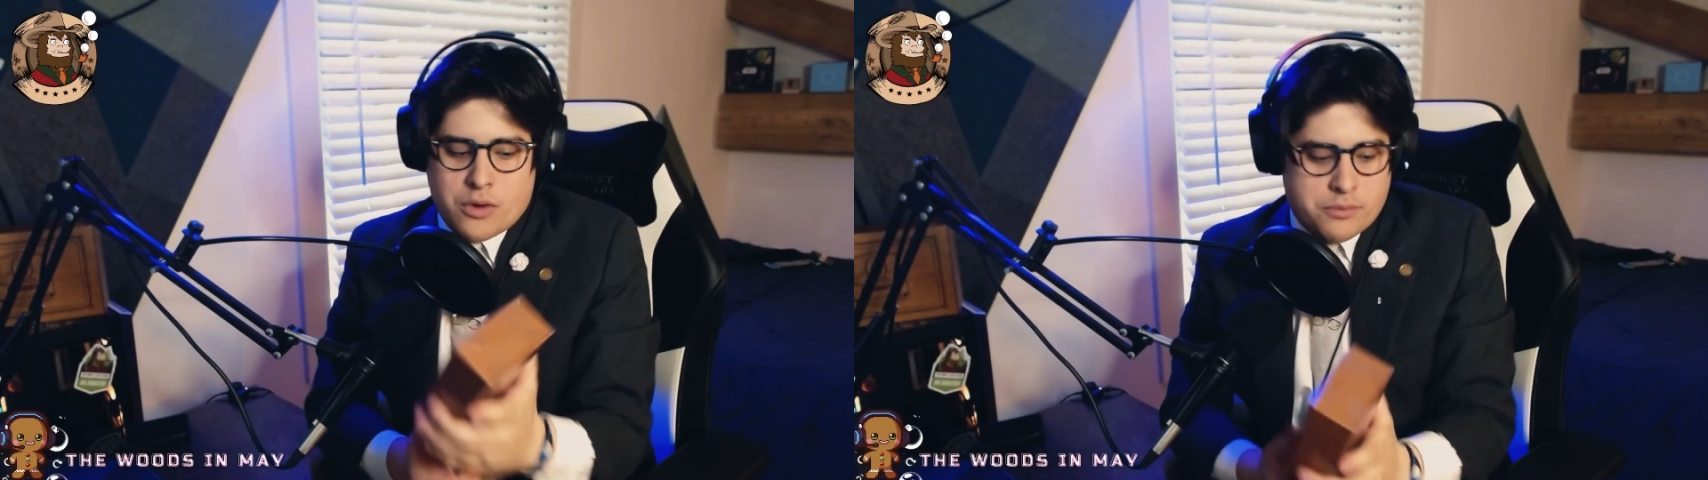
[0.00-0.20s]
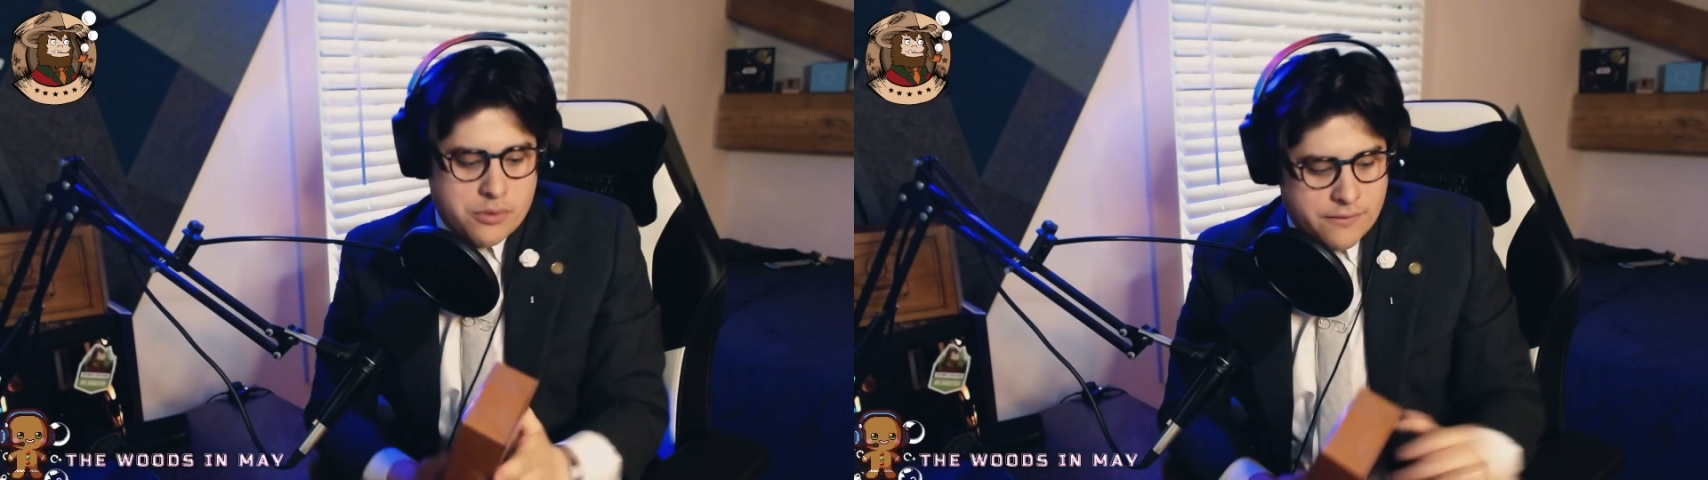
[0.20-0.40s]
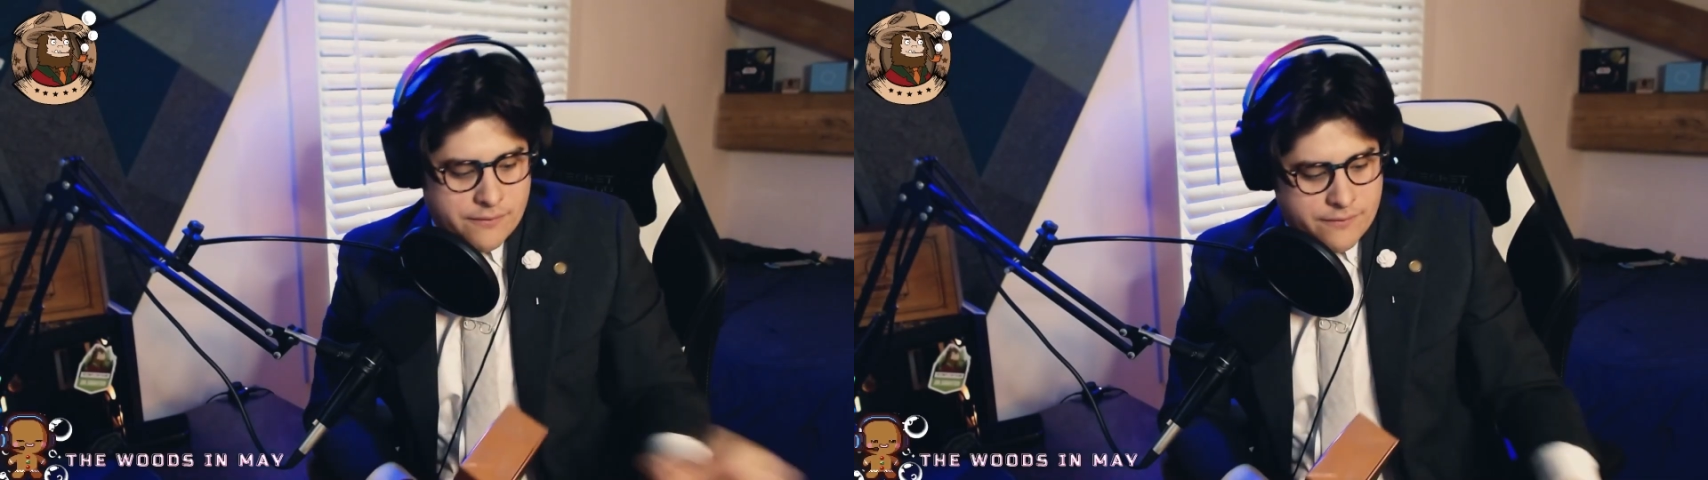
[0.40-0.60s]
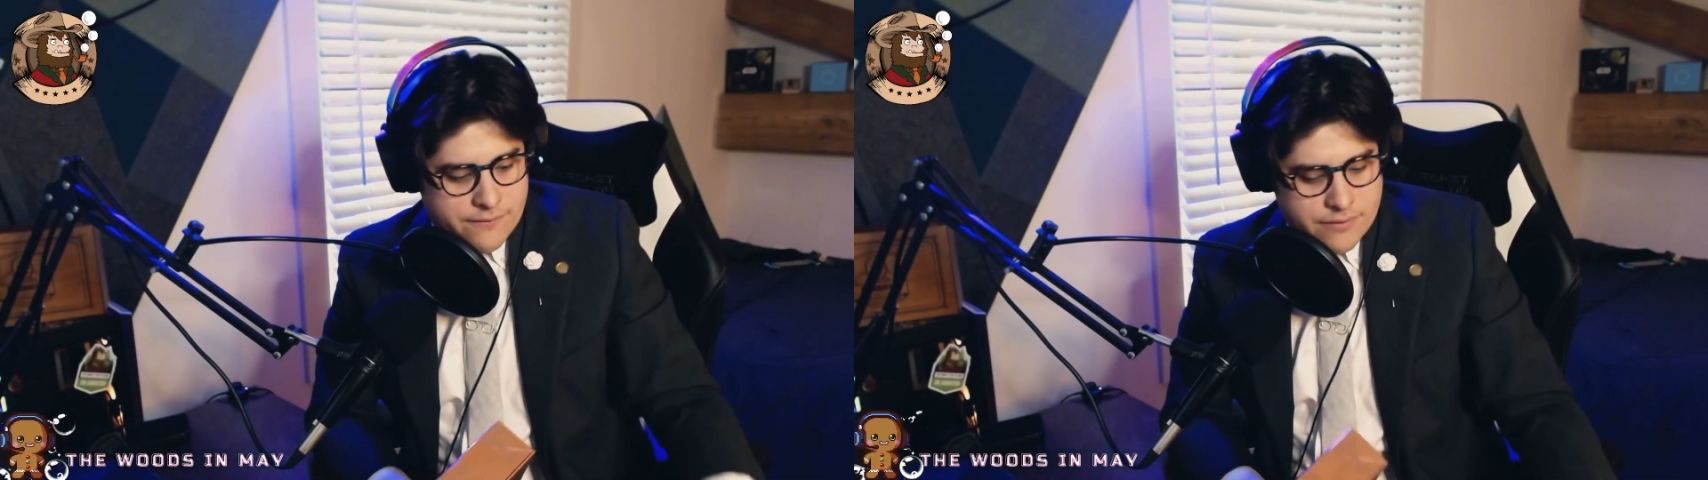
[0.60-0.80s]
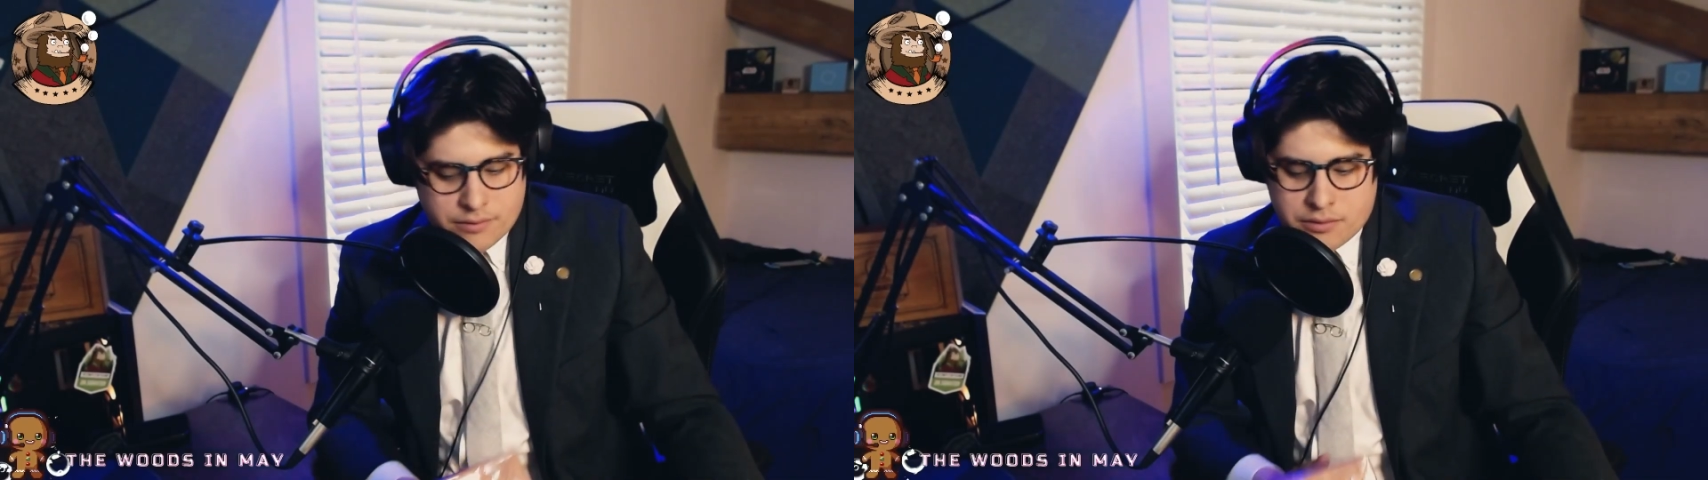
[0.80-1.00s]

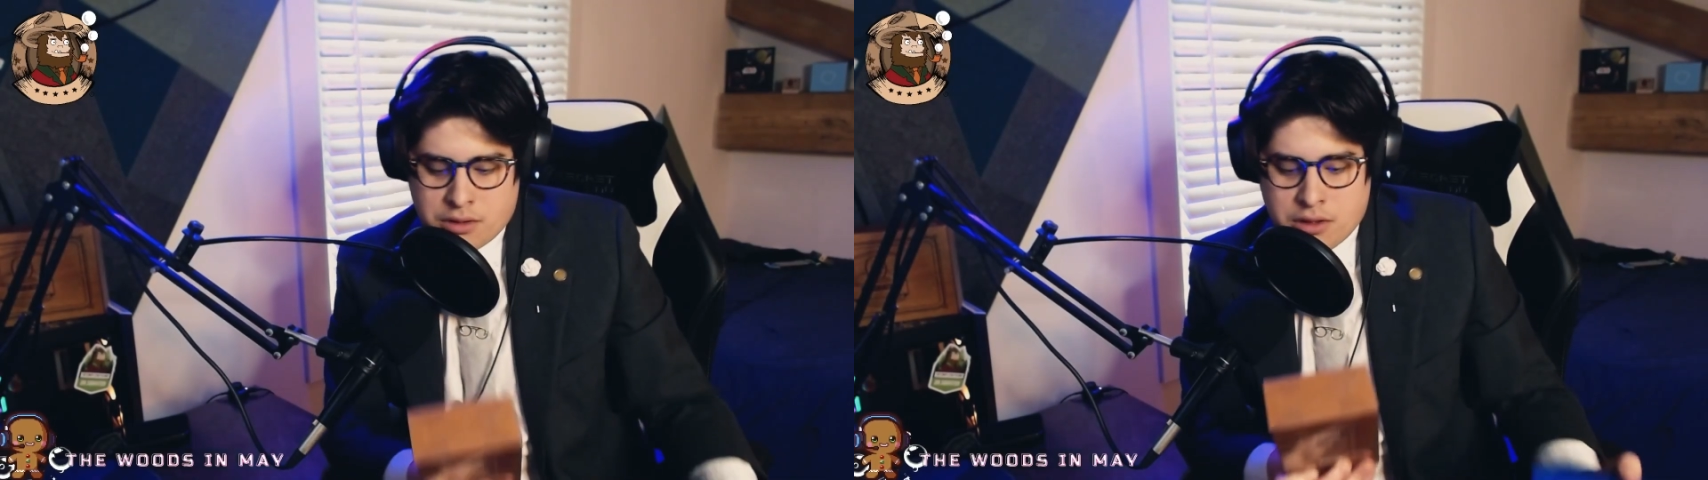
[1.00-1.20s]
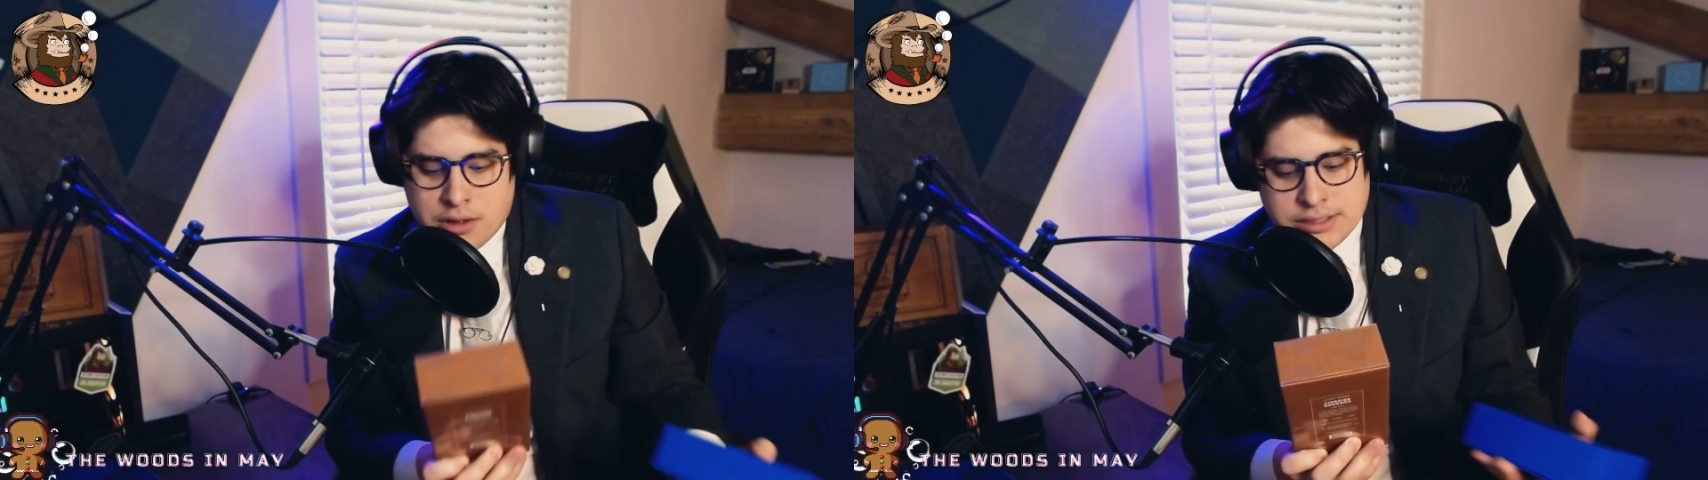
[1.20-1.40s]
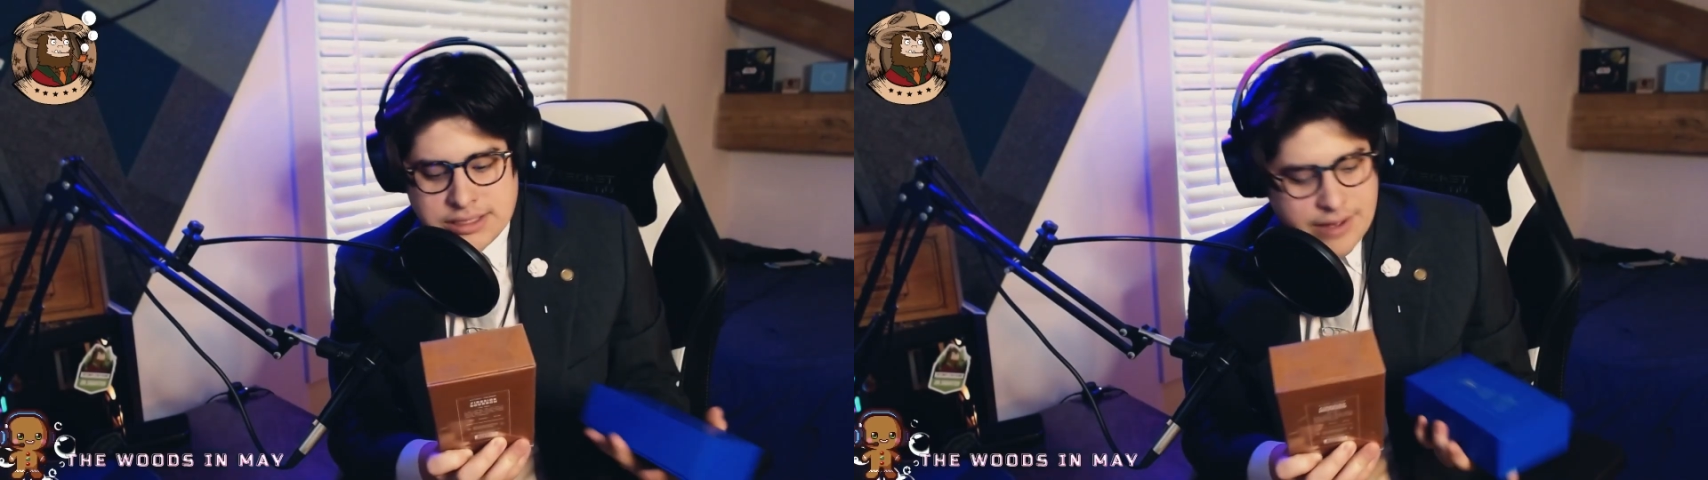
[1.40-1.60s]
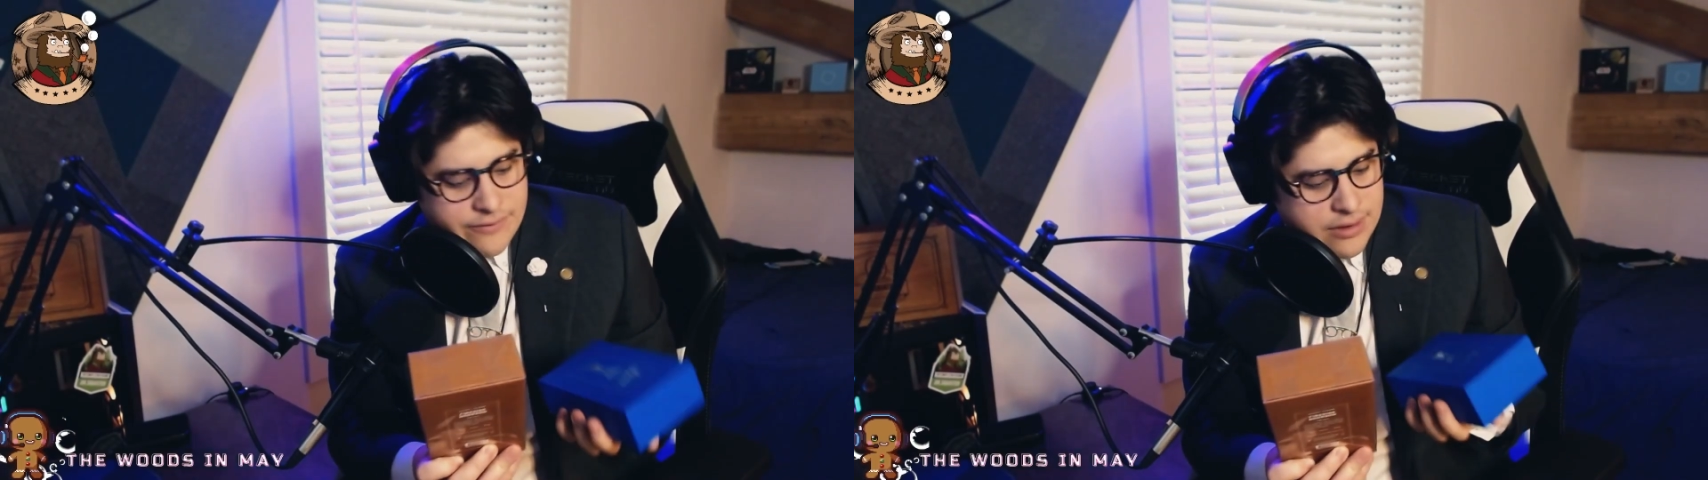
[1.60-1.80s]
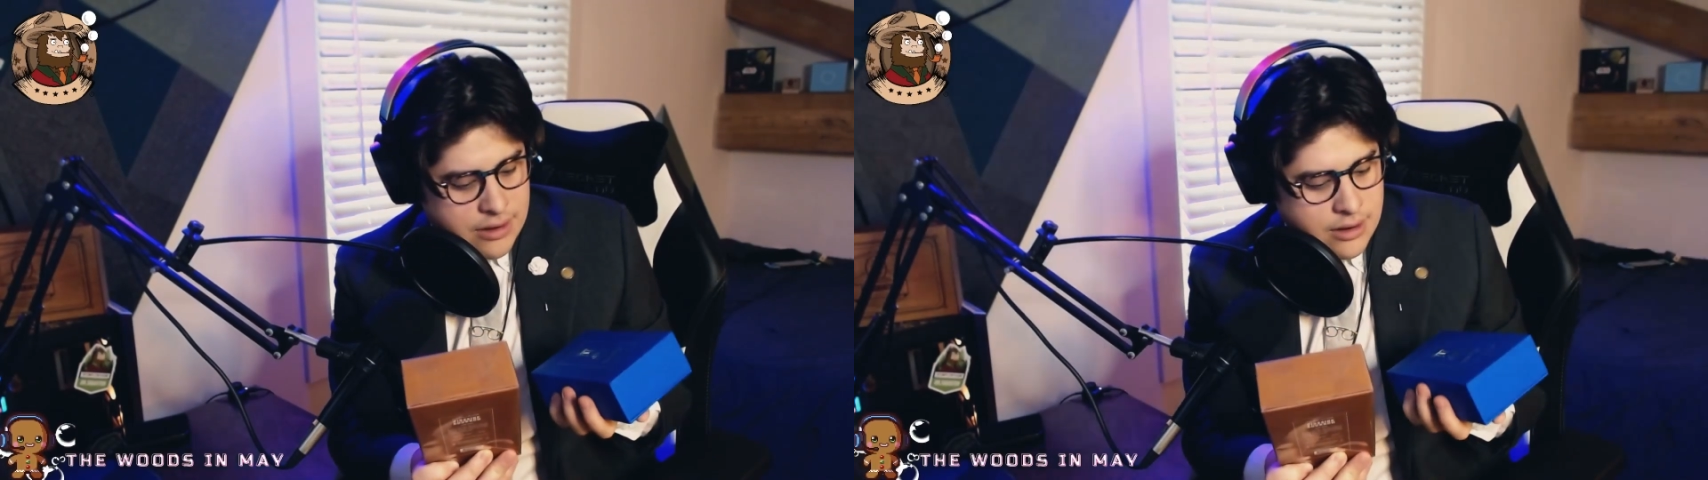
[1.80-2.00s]

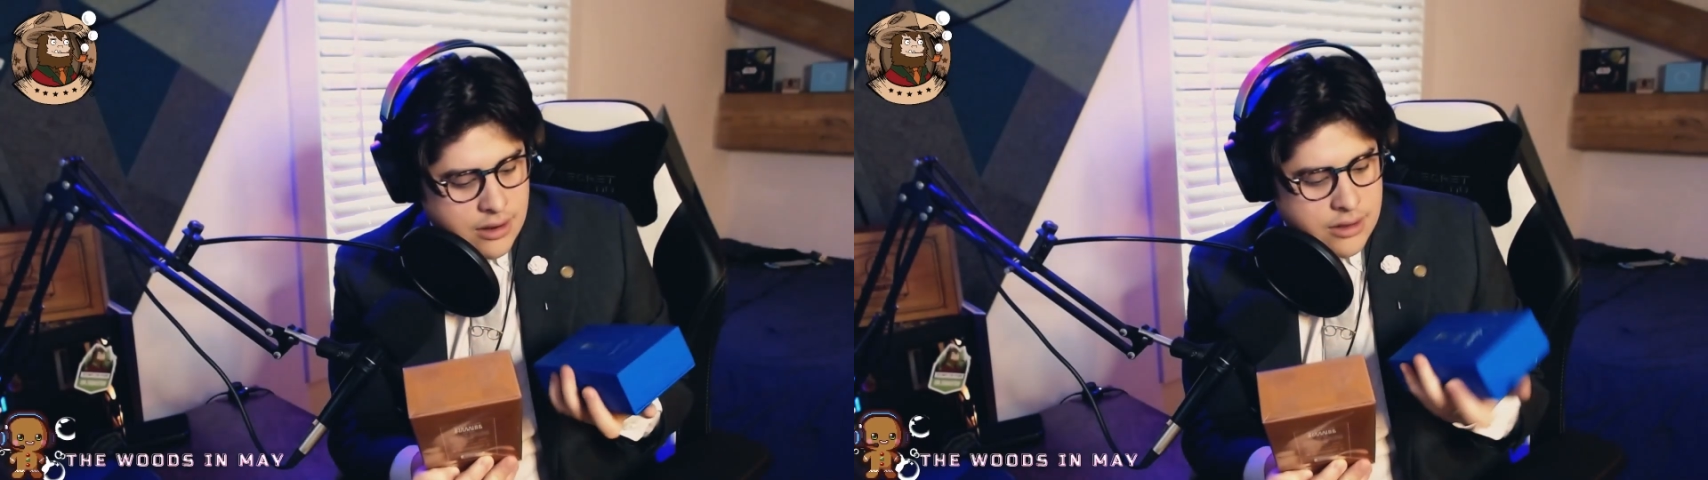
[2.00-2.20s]
1.7.